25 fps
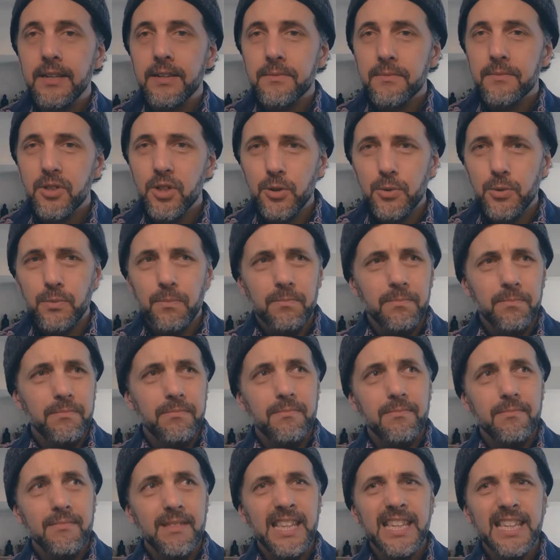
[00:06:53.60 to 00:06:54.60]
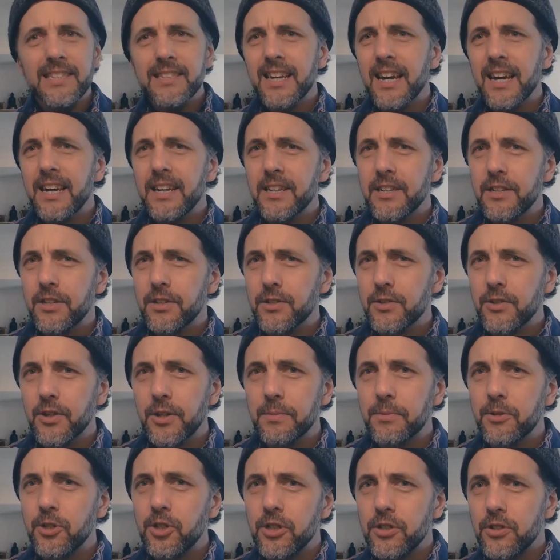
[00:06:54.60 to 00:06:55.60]
So this kind of
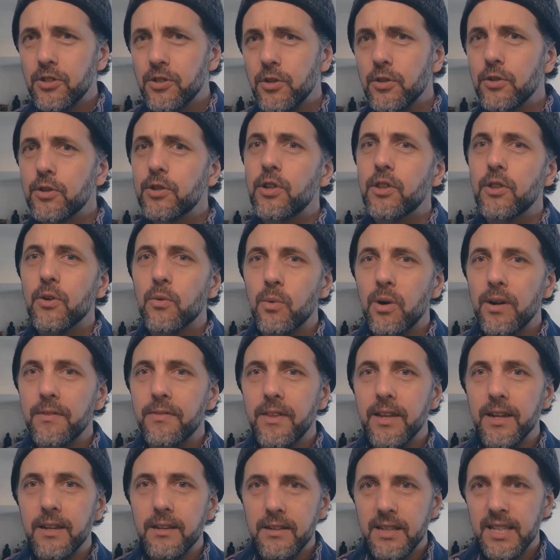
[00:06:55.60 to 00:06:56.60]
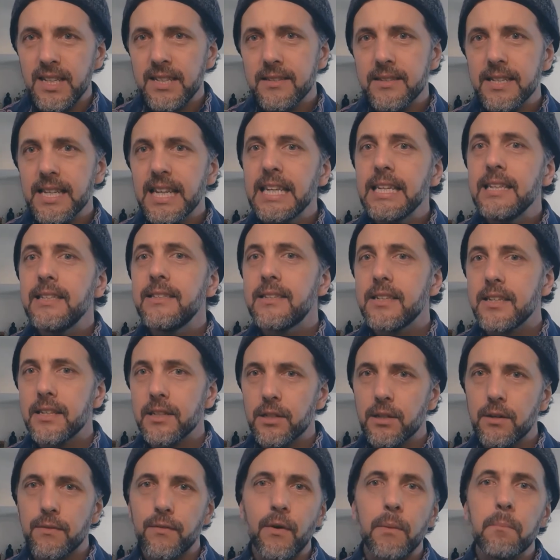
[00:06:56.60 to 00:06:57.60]
description is usually the one that is
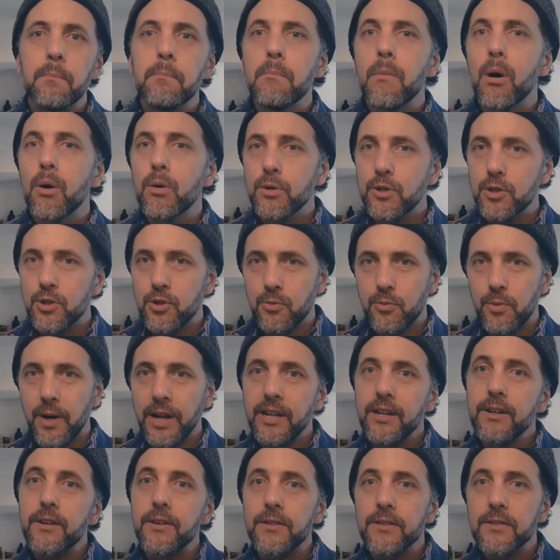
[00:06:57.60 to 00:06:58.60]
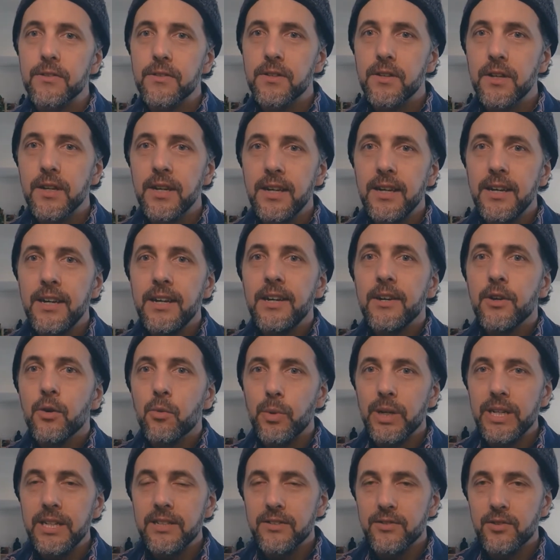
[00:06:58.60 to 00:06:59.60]
easiest for most writers.
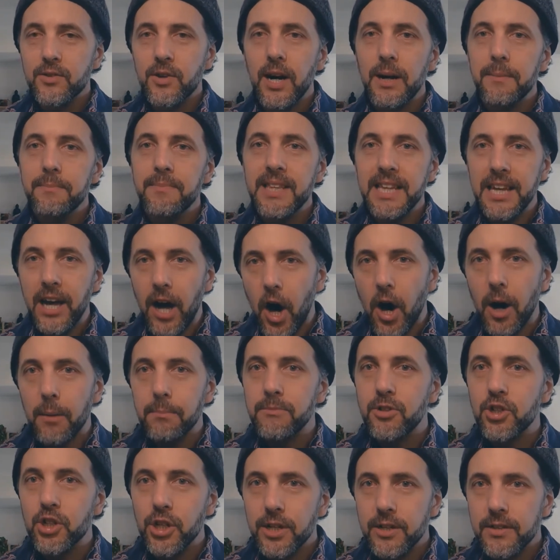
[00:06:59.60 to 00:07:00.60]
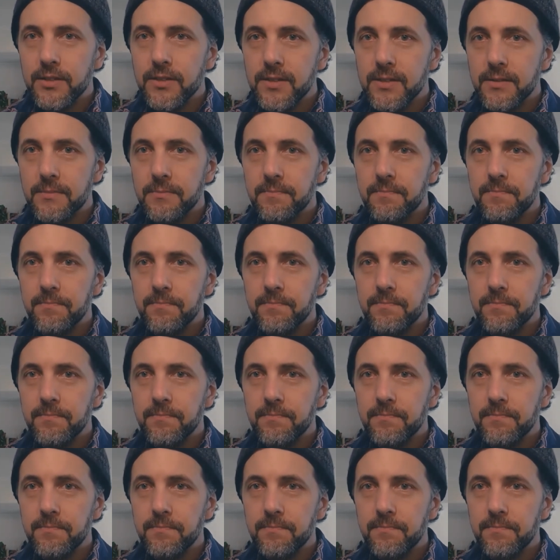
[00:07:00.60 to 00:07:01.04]
We describe the objects,